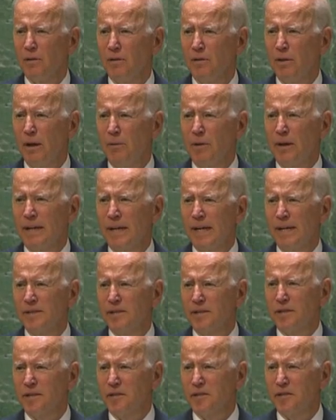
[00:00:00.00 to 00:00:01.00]
that we can
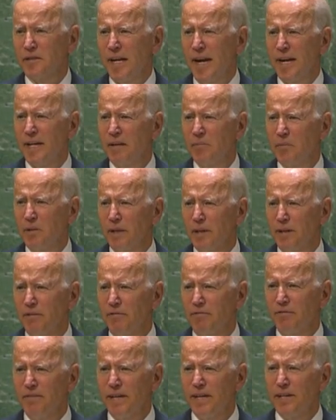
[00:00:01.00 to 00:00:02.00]
sustainably
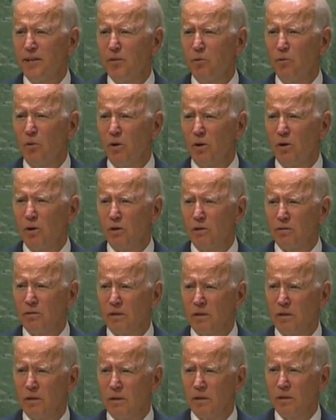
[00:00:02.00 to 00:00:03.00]
feed the world
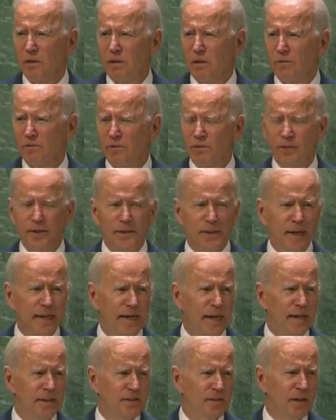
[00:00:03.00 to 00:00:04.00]
for the
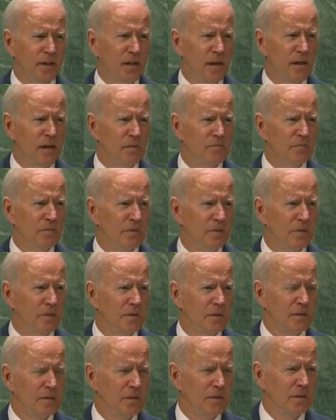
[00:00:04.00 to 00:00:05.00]
decades to come.
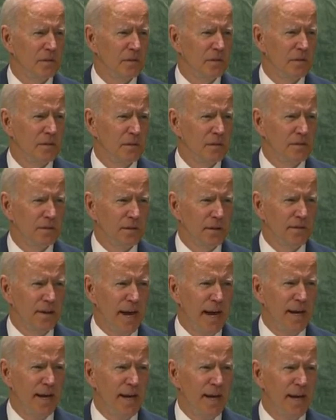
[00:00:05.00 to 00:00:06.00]
To
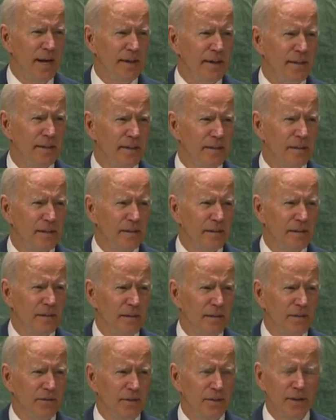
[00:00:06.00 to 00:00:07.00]
that end,
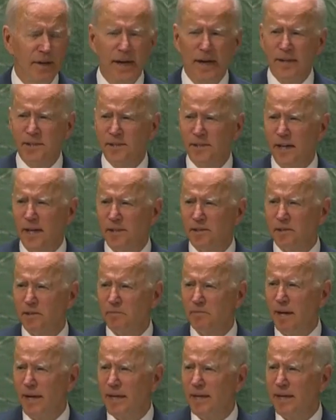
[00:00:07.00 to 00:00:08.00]
the United States
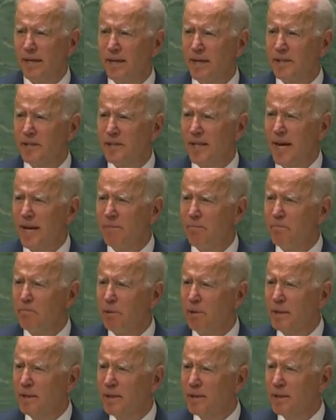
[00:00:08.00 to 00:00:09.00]
is making a $10
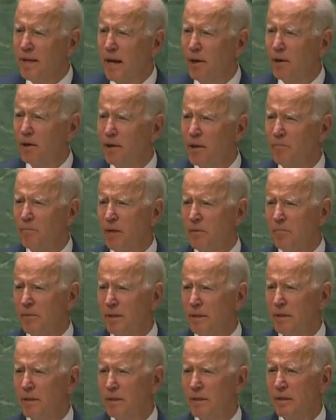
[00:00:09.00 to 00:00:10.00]
billion
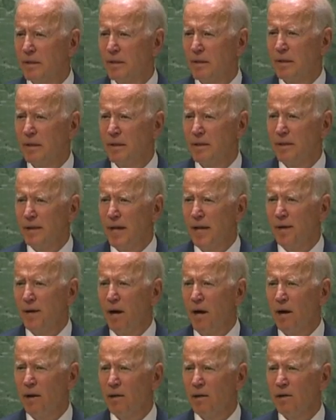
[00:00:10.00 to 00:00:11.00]
commitment to end
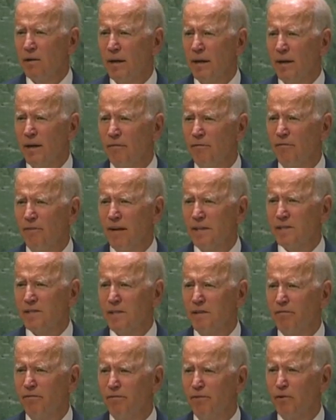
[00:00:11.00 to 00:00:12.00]
hunger and invest
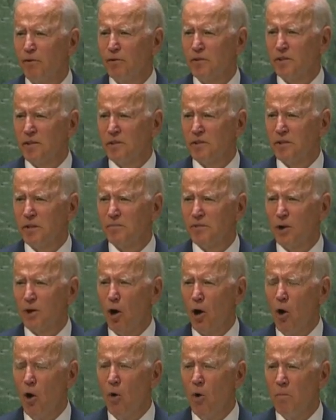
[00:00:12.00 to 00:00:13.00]
in food systems at
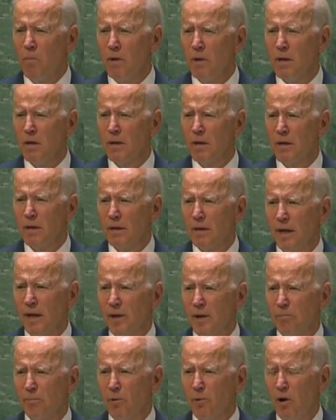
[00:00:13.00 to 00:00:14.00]
home
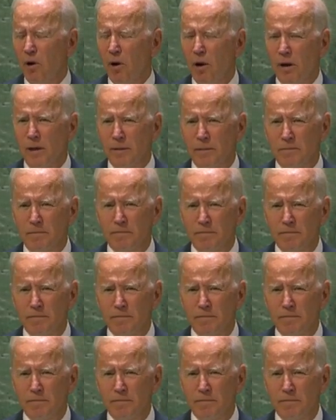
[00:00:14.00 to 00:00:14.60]
and abroad.